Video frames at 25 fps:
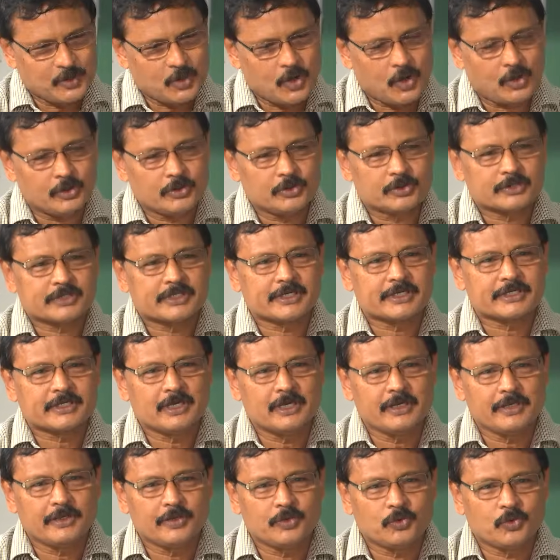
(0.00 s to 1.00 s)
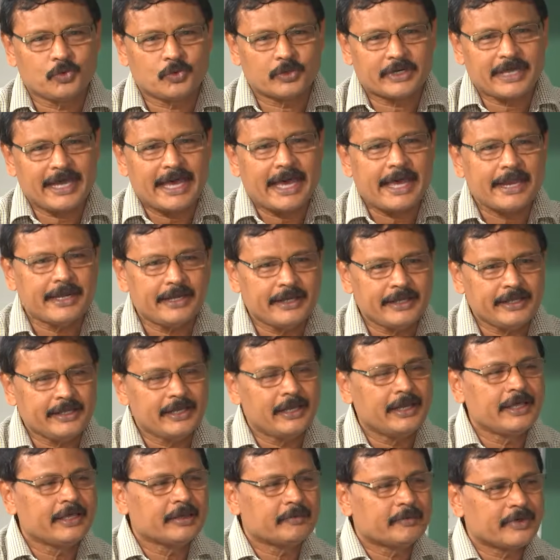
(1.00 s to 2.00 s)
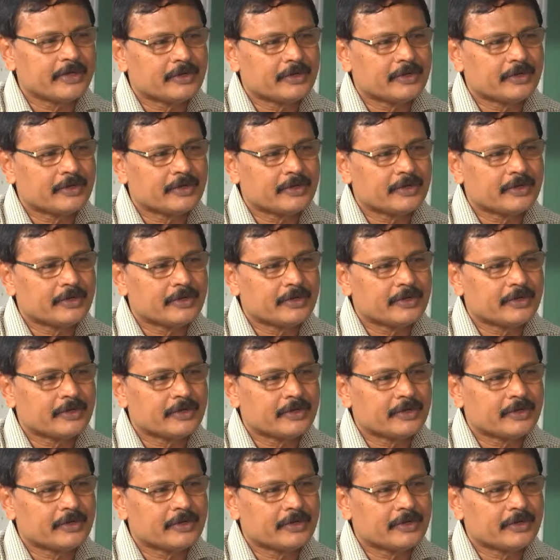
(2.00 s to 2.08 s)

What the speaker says: Although strictly you can de-link